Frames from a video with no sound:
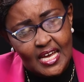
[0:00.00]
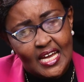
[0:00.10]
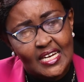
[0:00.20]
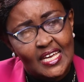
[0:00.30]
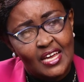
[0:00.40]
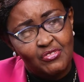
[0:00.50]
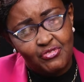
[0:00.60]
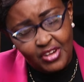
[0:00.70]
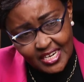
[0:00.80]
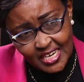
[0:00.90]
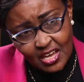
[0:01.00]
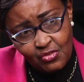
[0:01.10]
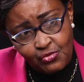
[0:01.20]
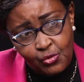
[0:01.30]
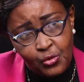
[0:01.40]
and get funding
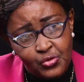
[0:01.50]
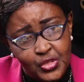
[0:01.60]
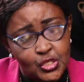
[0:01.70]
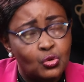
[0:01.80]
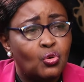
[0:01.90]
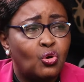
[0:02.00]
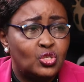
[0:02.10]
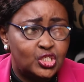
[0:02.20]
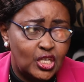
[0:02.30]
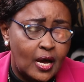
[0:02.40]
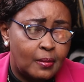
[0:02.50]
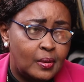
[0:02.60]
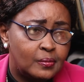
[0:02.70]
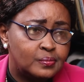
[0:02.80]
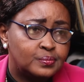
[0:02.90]
for the so-called jab.
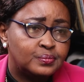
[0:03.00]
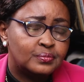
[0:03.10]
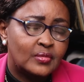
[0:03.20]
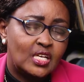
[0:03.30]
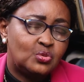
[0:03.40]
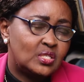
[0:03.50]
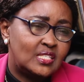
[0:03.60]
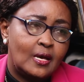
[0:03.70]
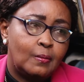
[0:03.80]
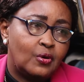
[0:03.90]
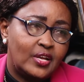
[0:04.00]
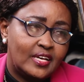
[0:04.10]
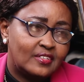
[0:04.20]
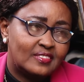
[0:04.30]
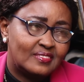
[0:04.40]
Yeah. It was diabolical